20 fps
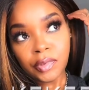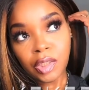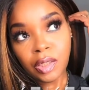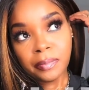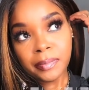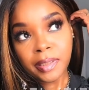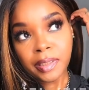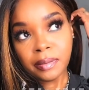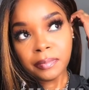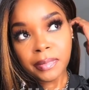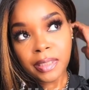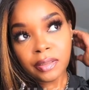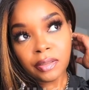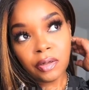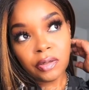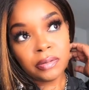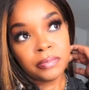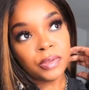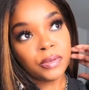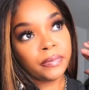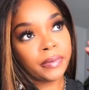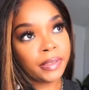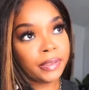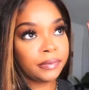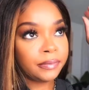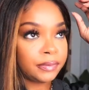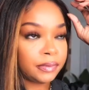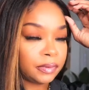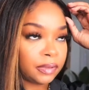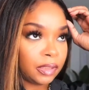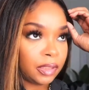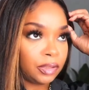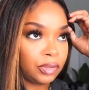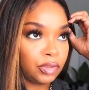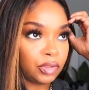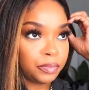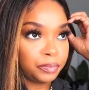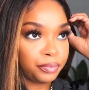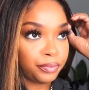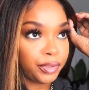No, ma'am. I throw them away. I
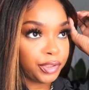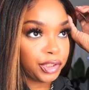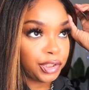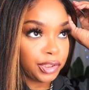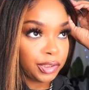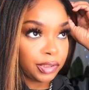use brushes.